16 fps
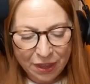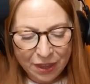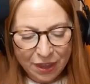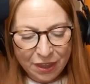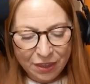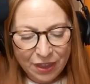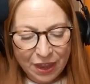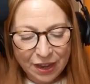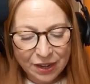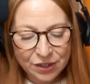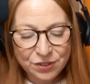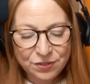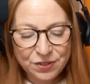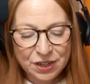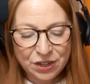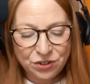The act
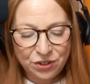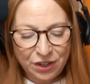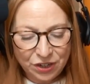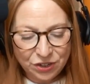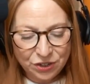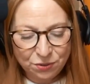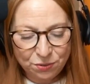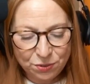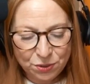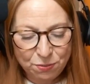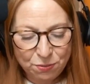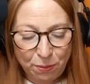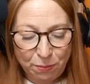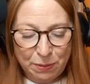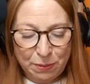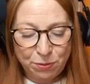of sexual intercourse would
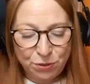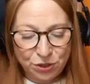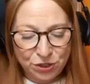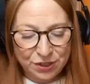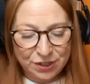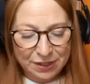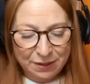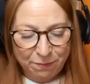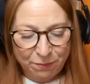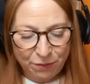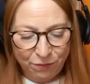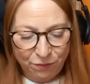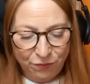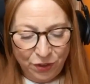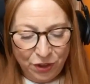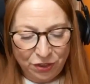probably push the tampon
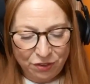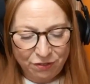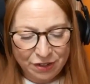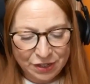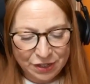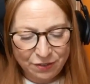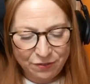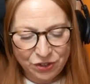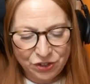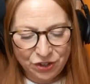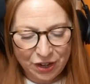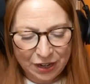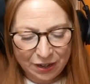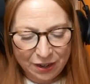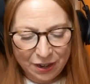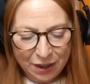further into the
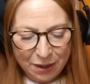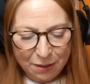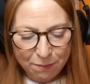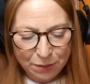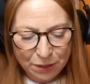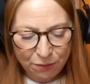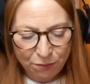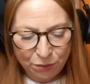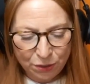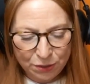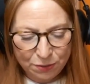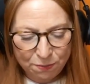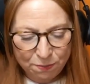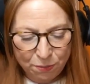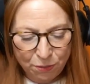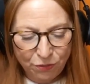vagina, but it would
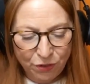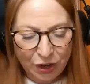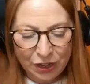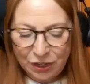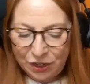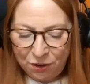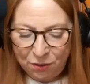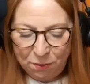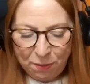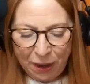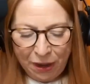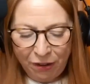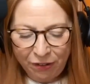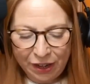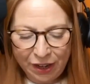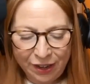provide no
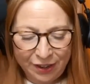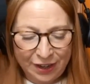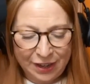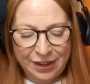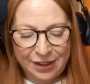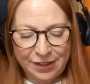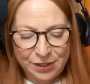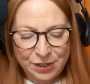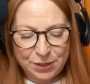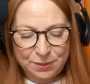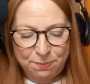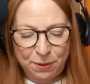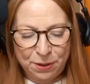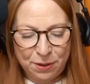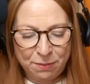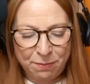barrier against
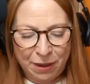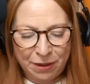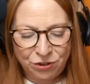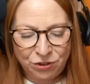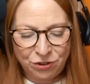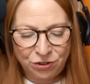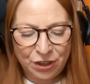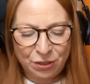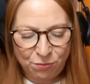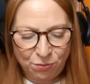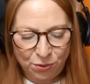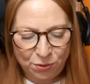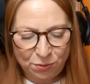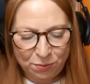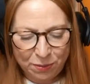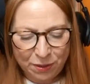sperm entering the
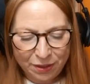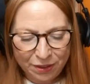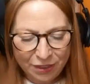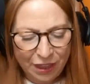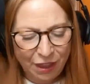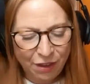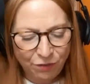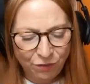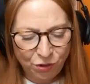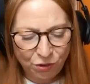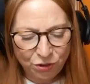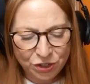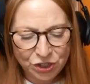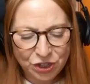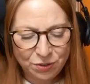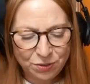womb. Therefore,
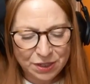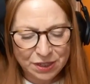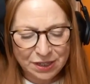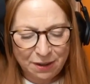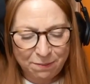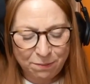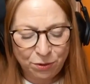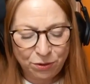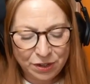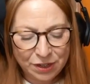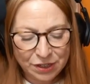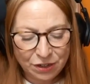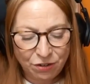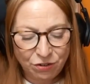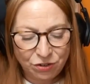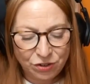to use a tampon as a
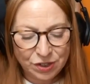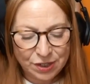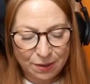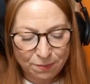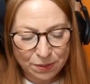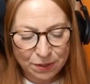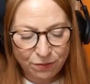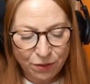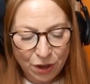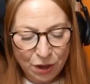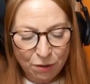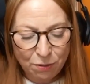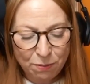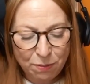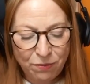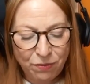contraceptive
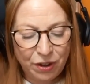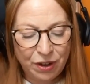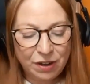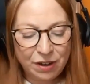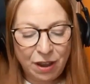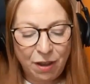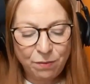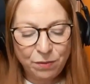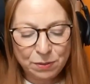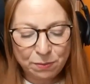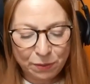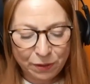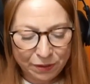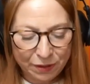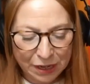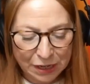would be very
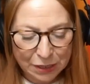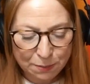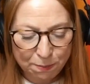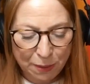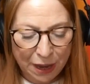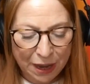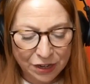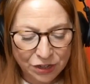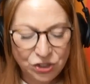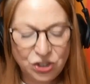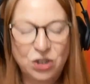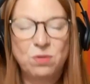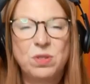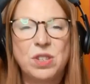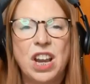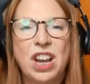uncomfortable and as bad as
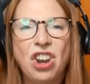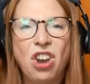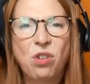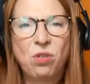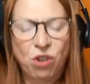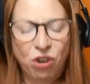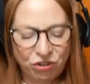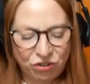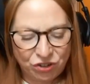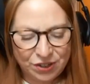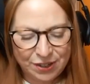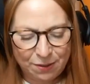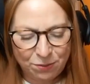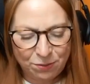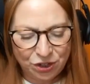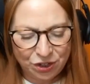using no
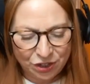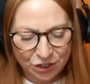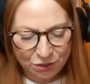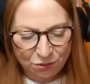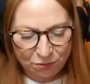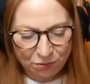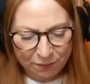contraception at all.